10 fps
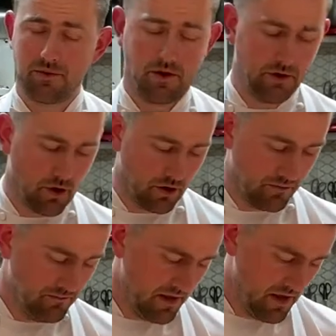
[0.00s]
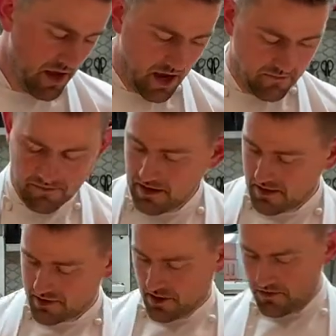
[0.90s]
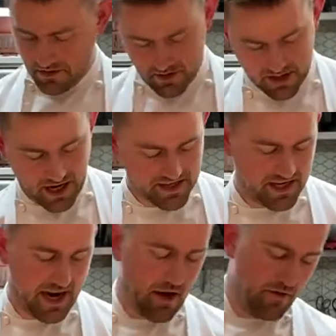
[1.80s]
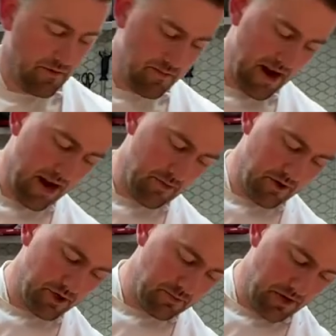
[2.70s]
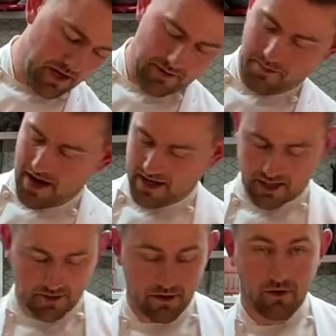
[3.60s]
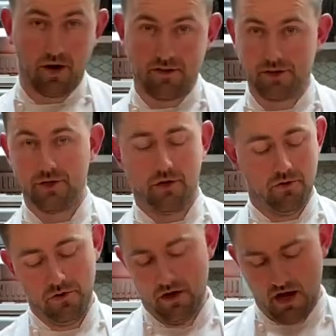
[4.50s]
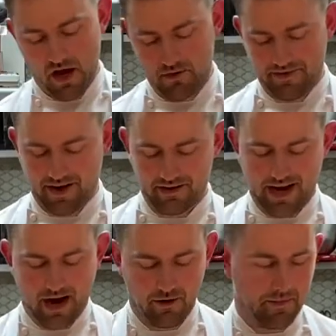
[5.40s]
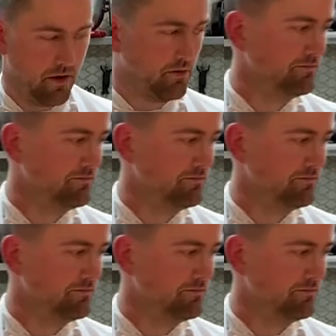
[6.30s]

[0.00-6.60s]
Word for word: when you cook them. Um, so cut it out of the bag. We just put it in the bag so it arrives to you uh, without the caramel